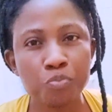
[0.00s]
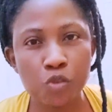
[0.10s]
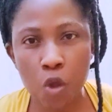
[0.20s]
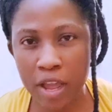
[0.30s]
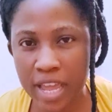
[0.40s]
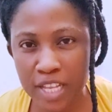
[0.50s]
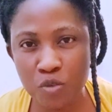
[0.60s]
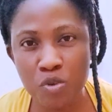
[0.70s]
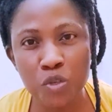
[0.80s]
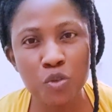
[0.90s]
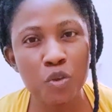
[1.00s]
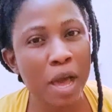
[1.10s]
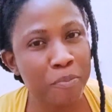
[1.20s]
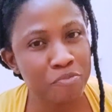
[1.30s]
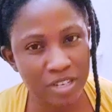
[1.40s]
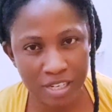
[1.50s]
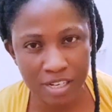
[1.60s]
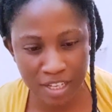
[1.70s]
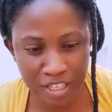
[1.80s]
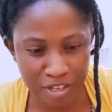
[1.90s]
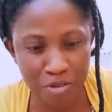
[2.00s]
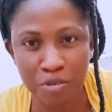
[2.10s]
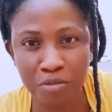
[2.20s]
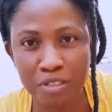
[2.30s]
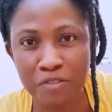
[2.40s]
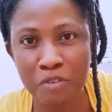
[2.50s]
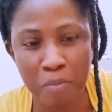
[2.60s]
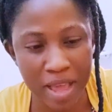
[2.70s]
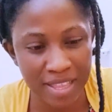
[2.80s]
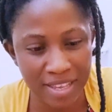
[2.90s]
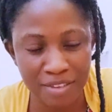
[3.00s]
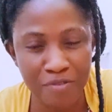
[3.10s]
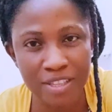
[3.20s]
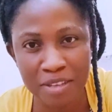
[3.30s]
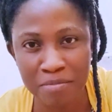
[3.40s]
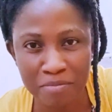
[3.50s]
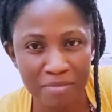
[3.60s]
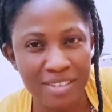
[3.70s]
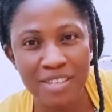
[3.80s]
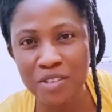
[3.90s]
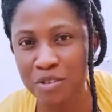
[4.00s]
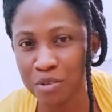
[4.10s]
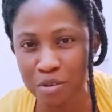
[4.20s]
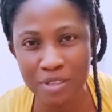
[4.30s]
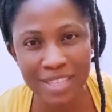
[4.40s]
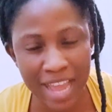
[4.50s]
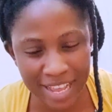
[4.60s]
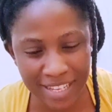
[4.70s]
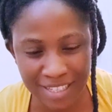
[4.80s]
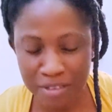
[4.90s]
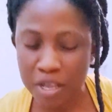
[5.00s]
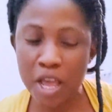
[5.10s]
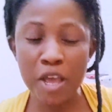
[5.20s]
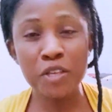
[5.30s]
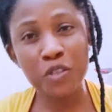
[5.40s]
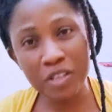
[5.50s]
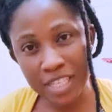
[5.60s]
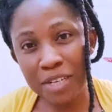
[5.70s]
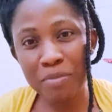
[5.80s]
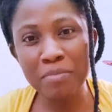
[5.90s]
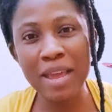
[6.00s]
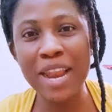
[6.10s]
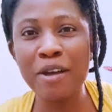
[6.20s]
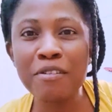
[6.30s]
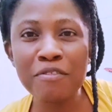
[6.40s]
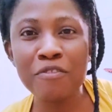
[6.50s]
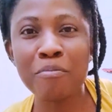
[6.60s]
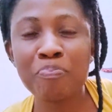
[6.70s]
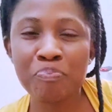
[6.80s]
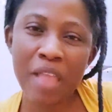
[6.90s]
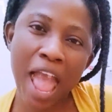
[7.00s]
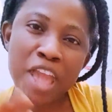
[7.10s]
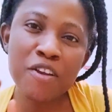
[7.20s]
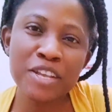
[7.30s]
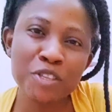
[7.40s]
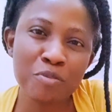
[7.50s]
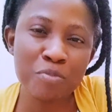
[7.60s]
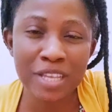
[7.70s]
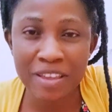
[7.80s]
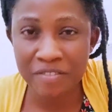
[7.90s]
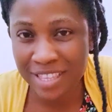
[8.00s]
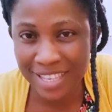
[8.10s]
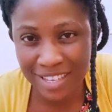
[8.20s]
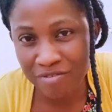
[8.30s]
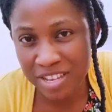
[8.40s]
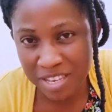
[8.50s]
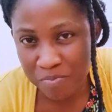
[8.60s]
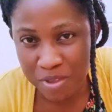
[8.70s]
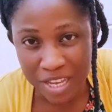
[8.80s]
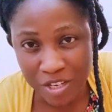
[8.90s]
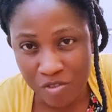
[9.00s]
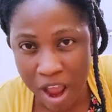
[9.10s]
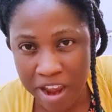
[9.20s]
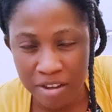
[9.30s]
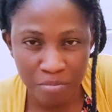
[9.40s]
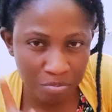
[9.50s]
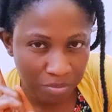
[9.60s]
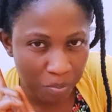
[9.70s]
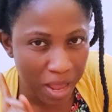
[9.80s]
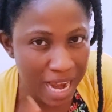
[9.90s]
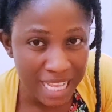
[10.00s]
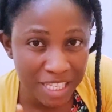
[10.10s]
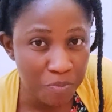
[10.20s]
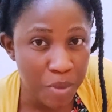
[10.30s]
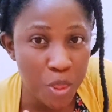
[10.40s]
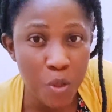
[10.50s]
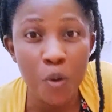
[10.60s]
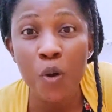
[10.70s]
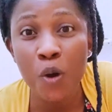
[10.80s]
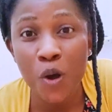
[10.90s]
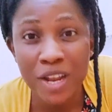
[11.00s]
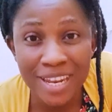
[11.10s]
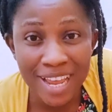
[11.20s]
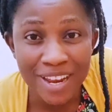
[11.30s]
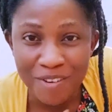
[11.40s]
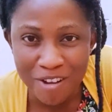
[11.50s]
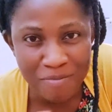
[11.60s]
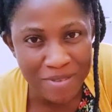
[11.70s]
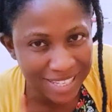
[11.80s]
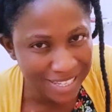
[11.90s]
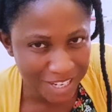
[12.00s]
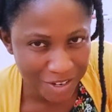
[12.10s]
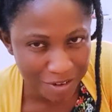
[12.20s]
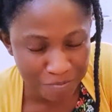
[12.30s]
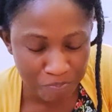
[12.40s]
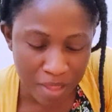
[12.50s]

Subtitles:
Your kids will so appreciate you if you make this for them. This is so nice. So tell me, my love, are you going to be giving this recipe a try? Let me know under the comment section.